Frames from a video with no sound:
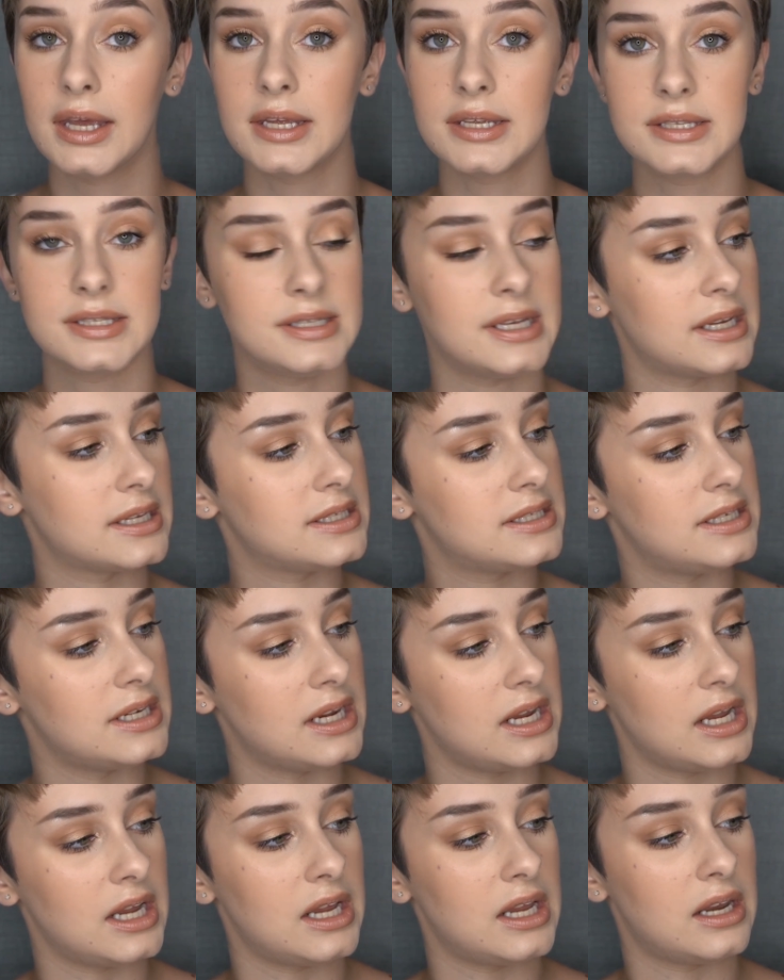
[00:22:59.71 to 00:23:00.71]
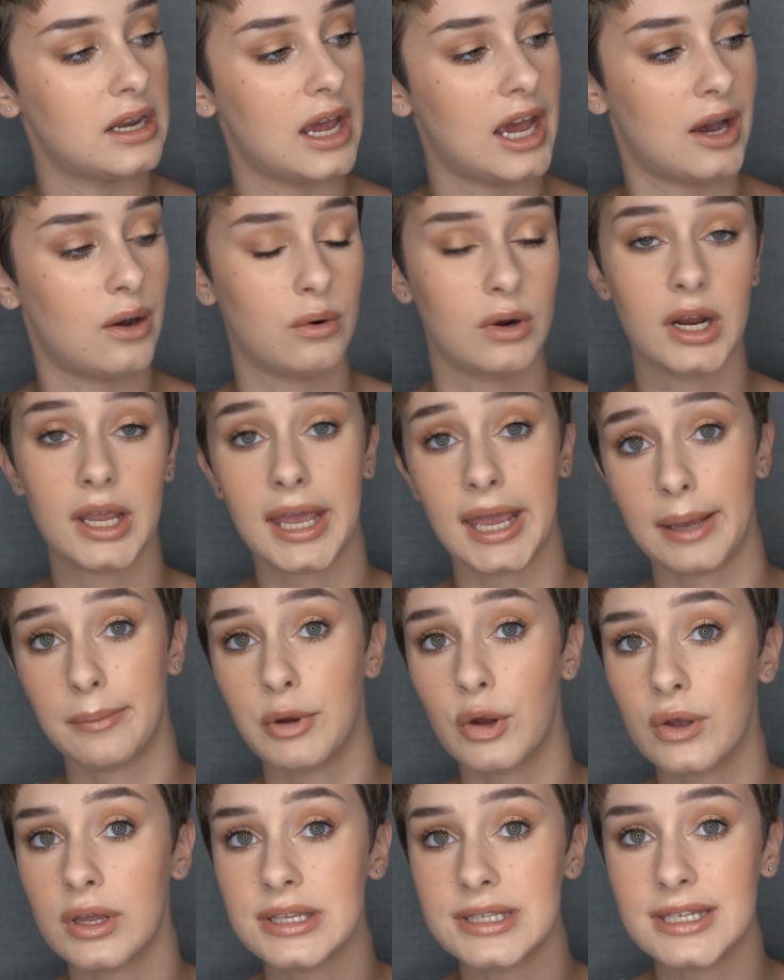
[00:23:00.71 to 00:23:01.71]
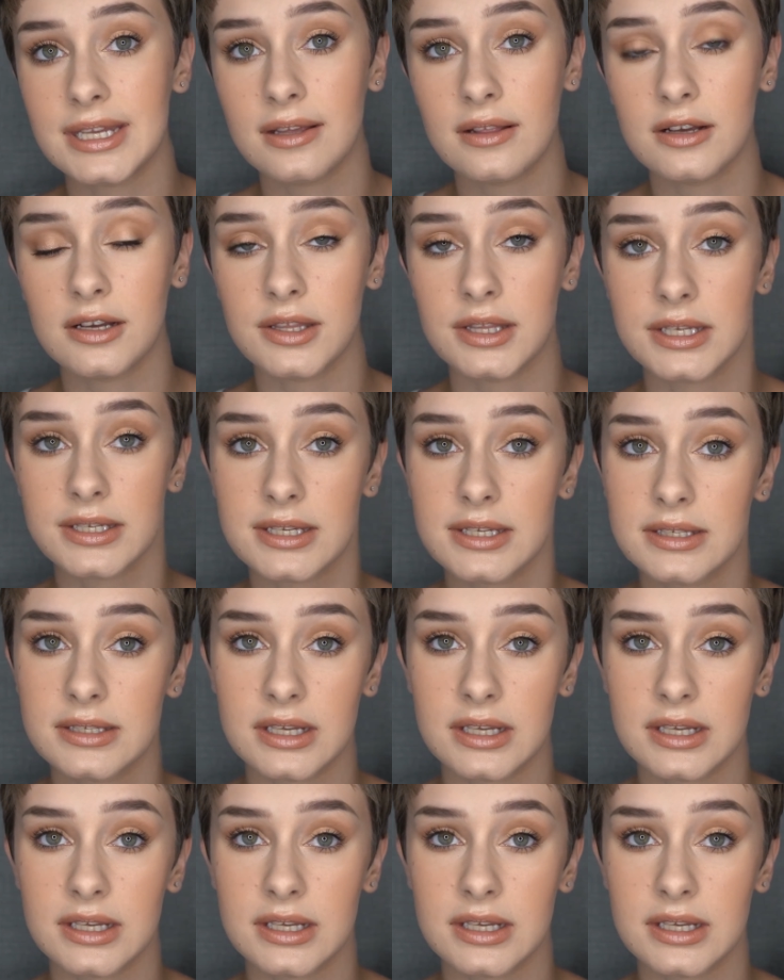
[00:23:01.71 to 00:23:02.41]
16-hour camo concealer. This is